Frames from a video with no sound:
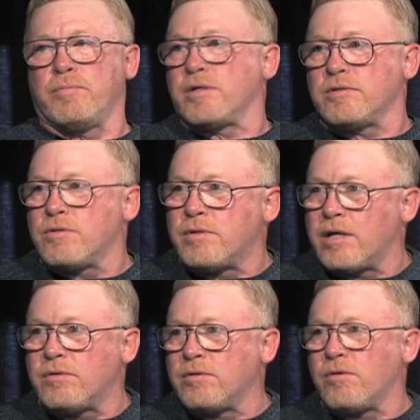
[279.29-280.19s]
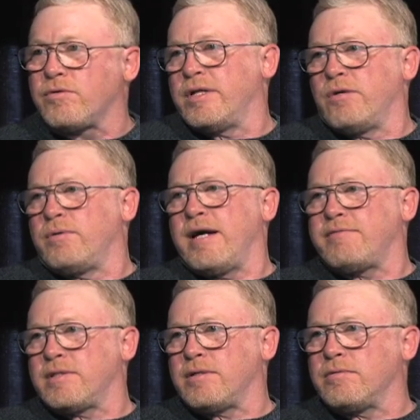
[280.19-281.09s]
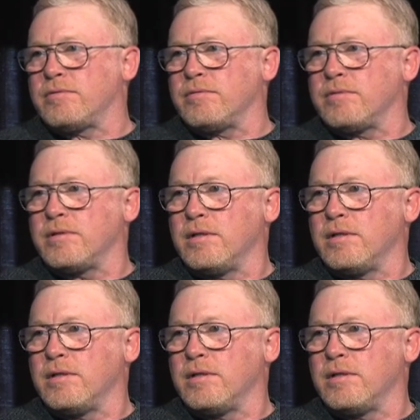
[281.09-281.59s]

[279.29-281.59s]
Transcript: because they're not under oath and they don't have to tell the truth.